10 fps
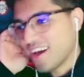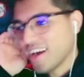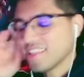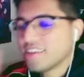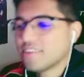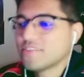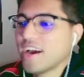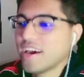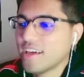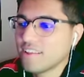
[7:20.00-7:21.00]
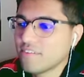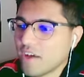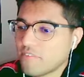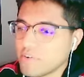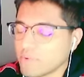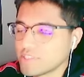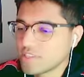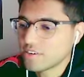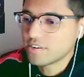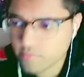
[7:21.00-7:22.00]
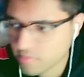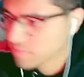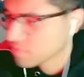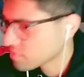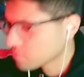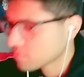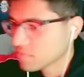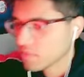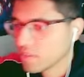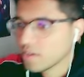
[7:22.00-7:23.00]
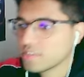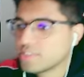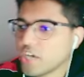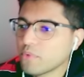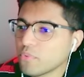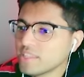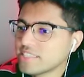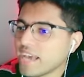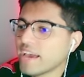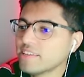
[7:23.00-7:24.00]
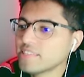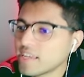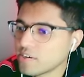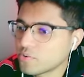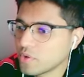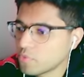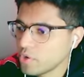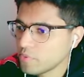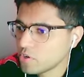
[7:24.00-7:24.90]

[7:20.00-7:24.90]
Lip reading: I love that. I love how everyone's there. Chad, what is that? Is that a Grim Reaper?